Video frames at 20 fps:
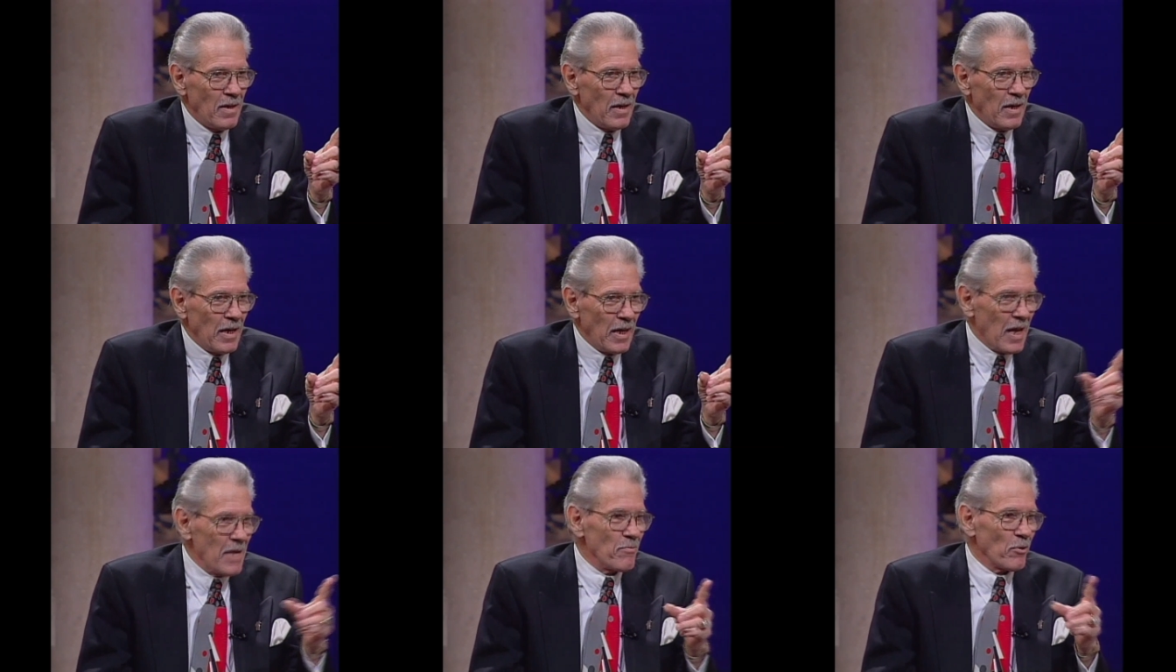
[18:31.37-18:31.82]

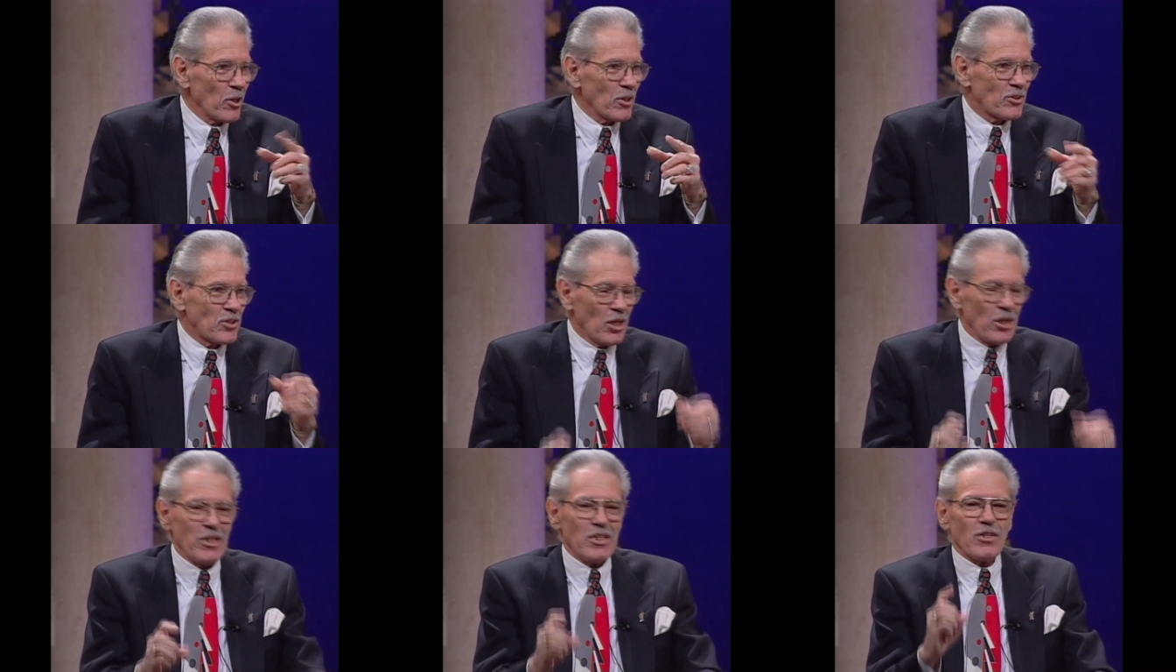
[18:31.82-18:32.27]
And I'm going to
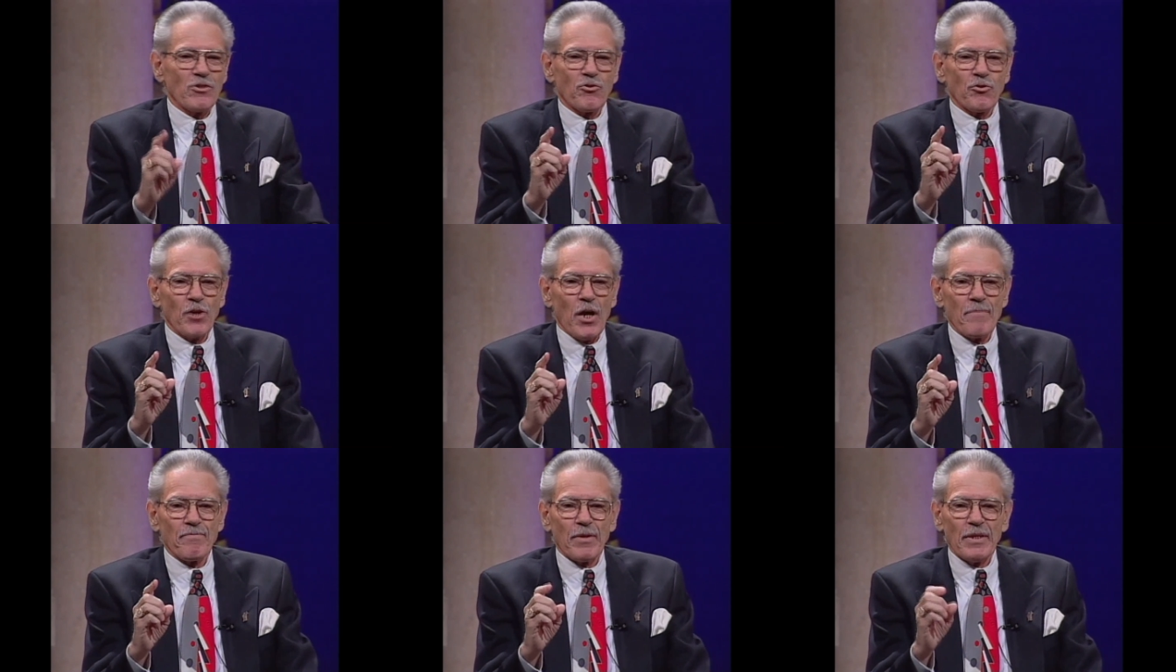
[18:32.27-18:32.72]
tell you
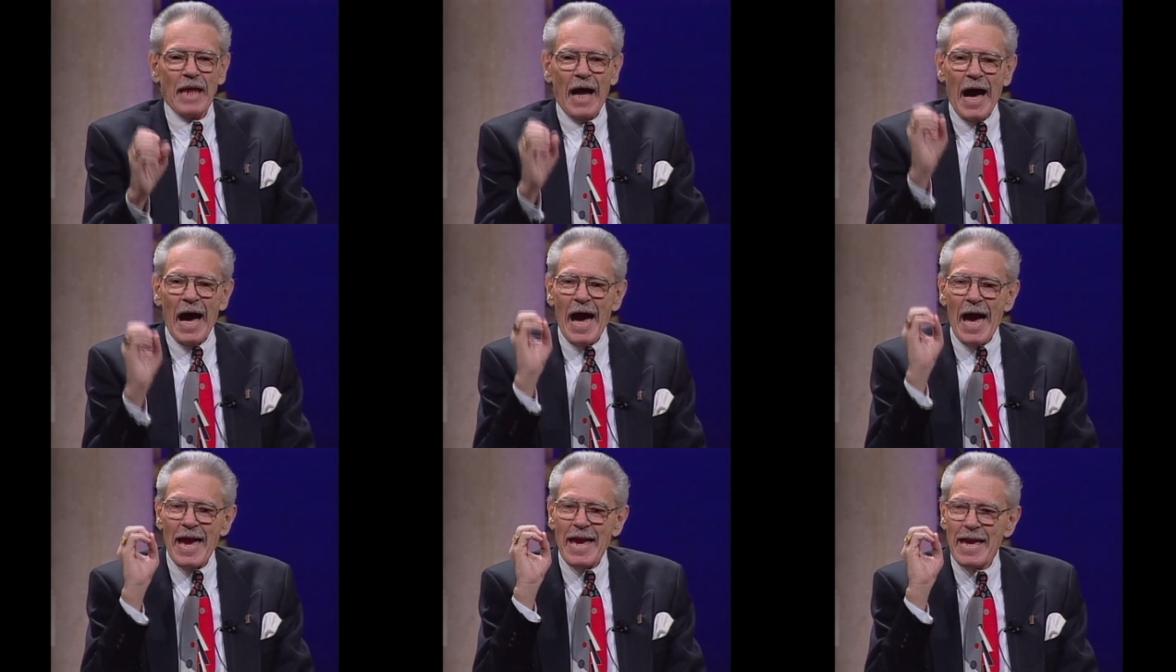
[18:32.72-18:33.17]
something.
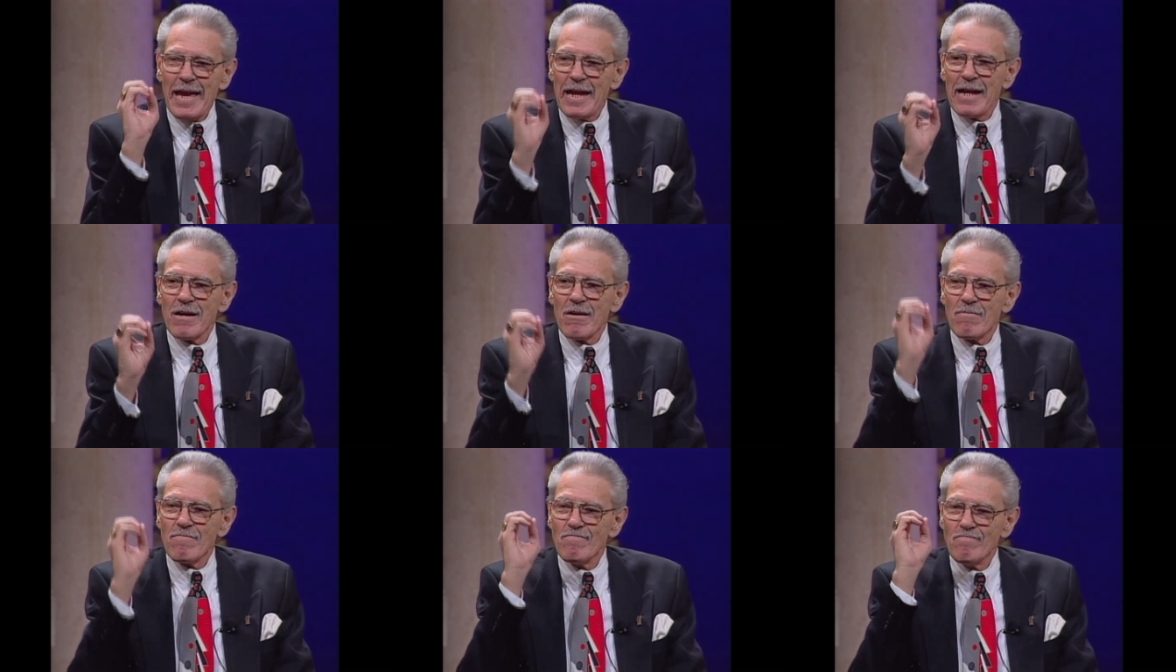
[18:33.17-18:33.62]
I
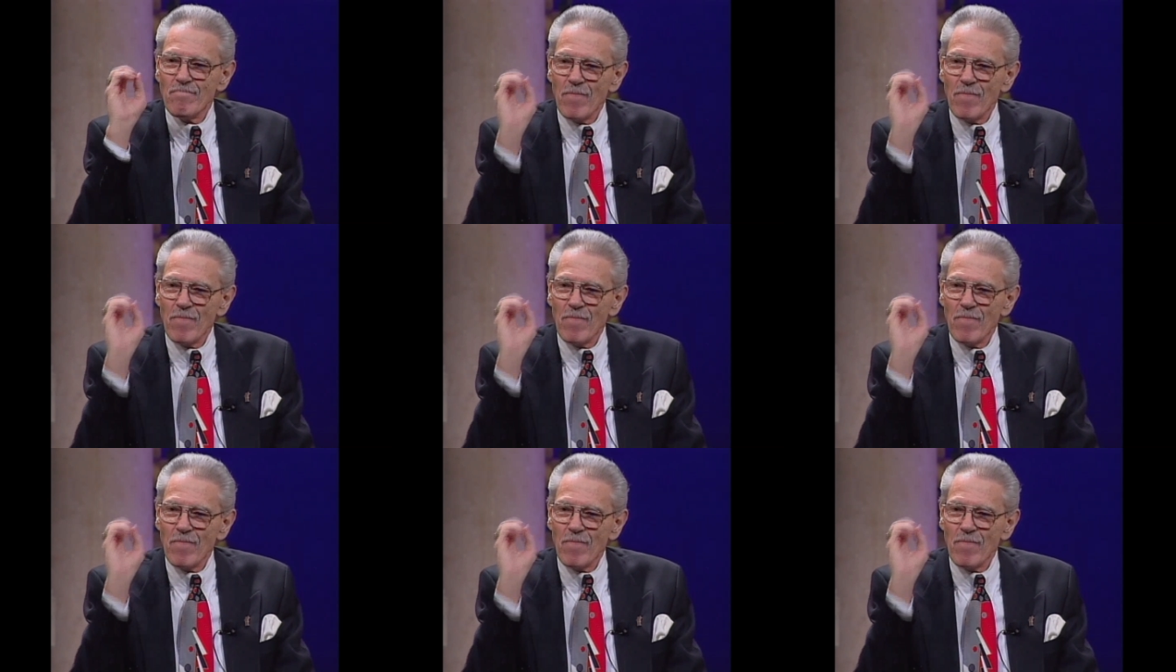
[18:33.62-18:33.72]
hear